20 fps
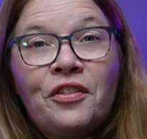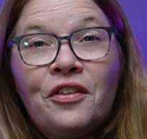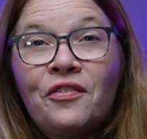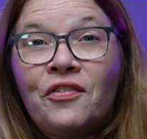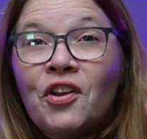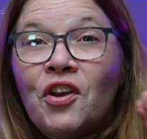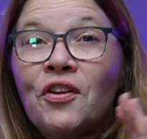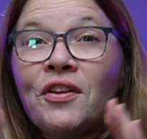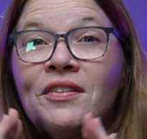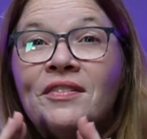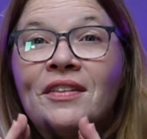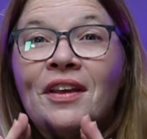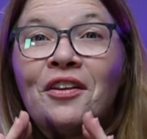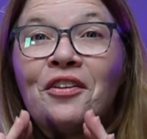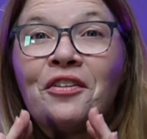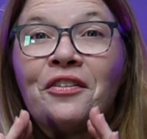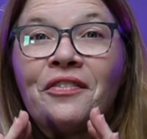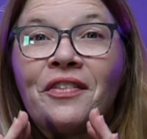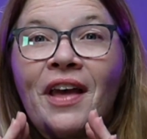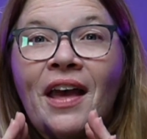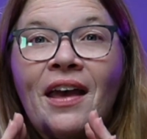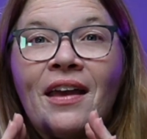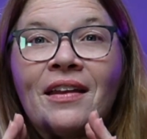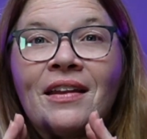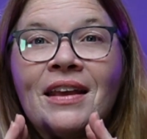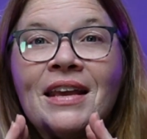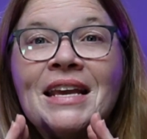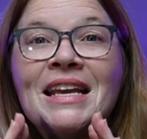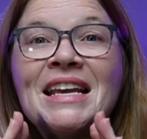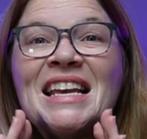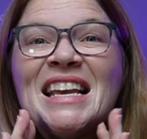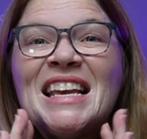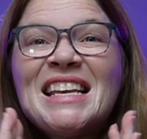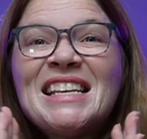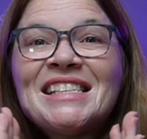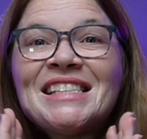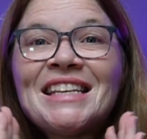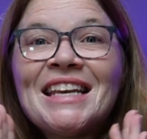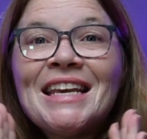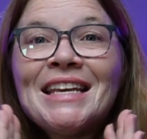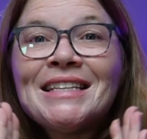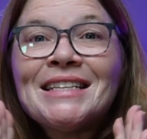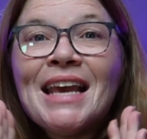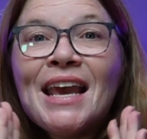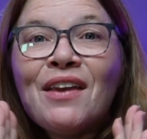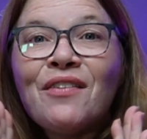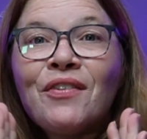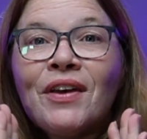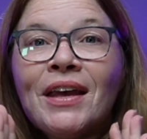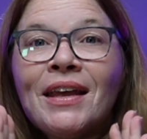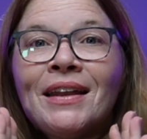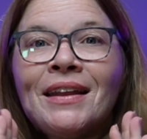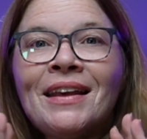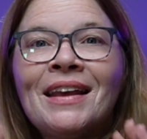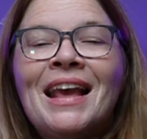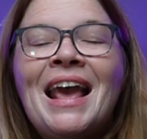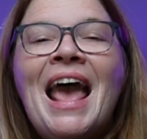the very center of that is King David.